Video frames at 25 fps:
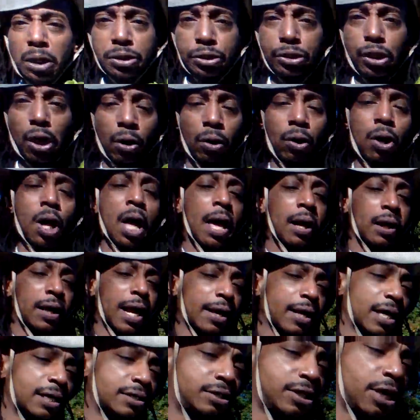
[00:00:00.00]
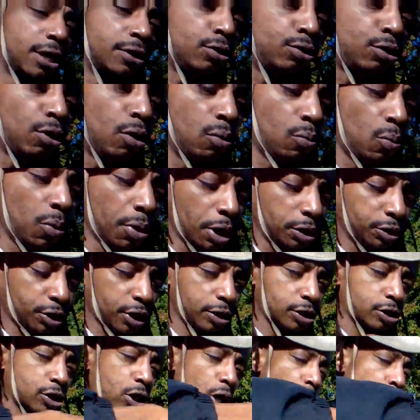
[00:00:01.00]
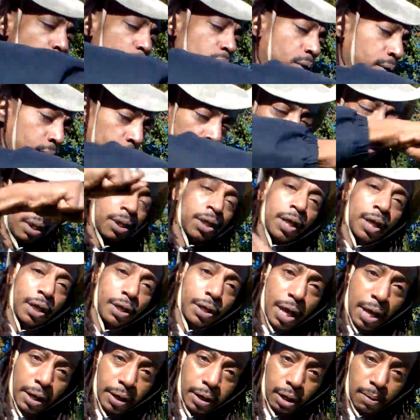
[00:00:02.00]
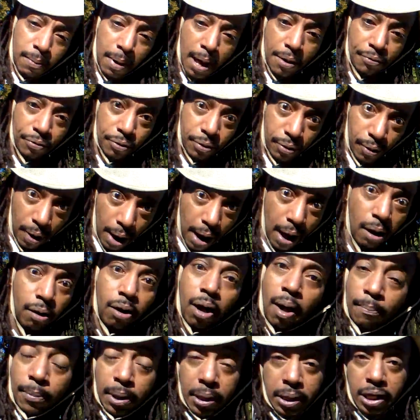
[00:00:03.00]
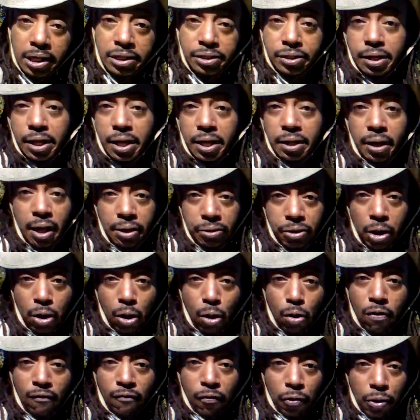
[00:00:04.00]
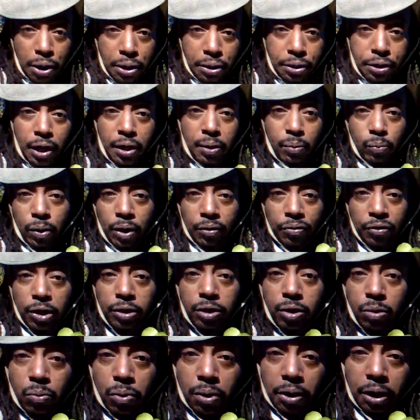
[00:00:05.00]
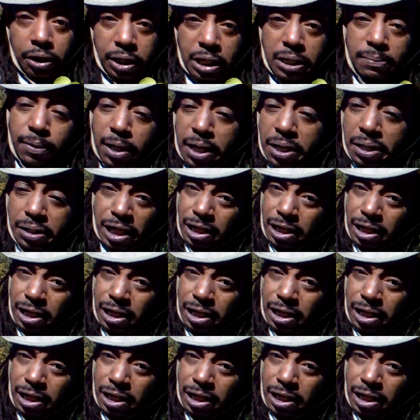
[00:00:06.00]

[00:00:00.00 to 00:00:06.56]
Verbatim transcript: So, like I said, you don't want to just go yanking them out the ground, because then they're over and done with, and you want to keep eating